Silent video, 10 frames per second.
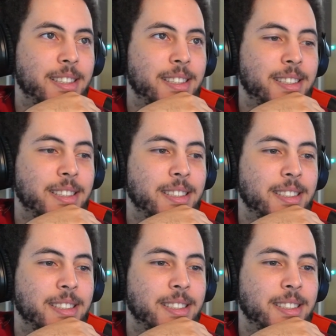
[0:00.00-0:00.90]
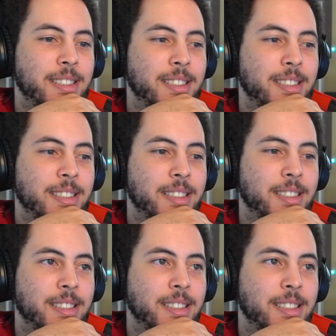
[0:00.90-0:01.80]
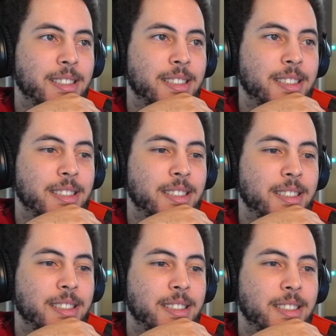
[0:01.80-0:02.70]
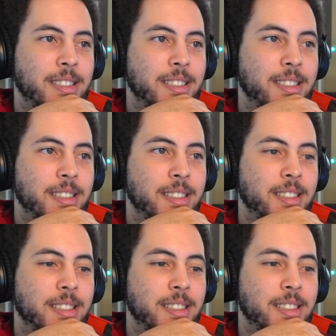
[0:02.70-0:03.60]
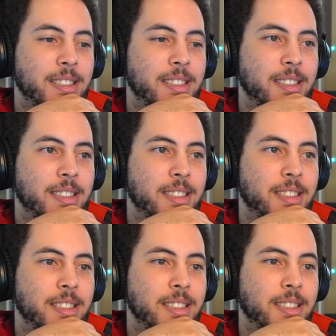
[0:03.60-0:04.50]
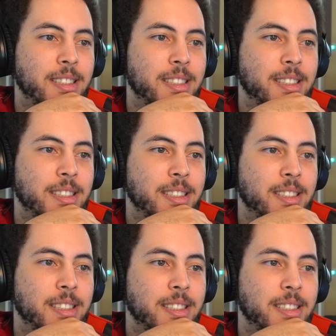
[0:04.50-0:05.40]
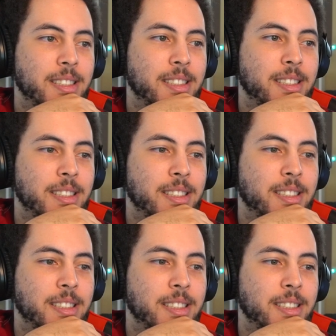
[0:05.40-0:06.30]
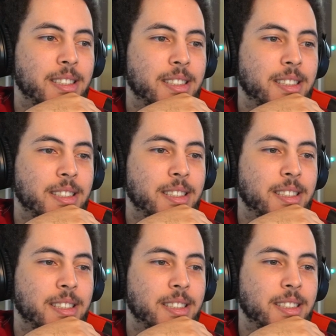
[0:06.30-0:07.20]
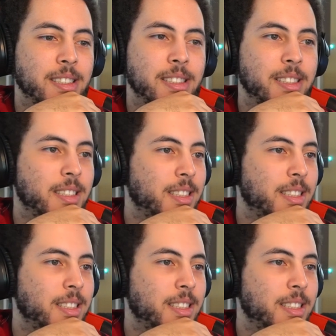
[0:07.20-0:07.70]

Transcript: Nothing is said.